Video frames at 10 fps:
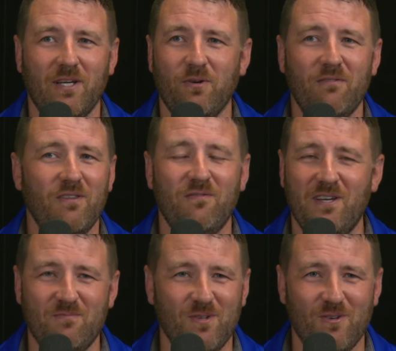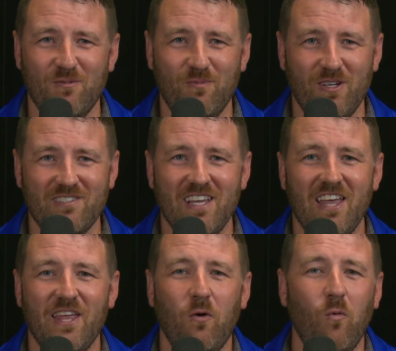Whatever the Facebook group was,
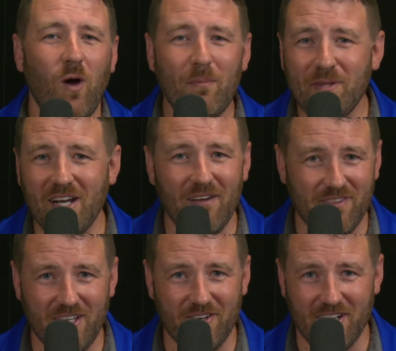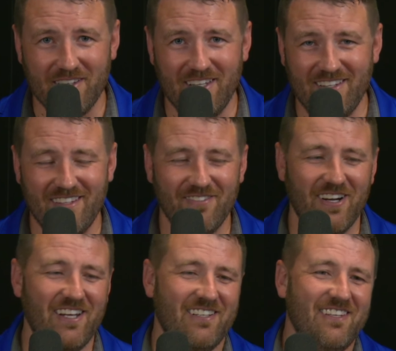they wiped it off the internet,
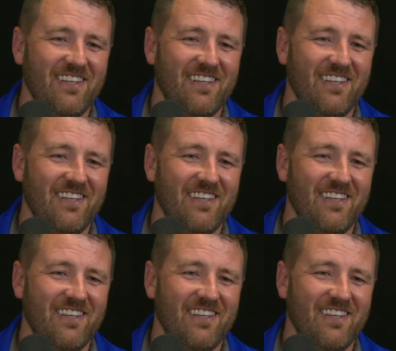right?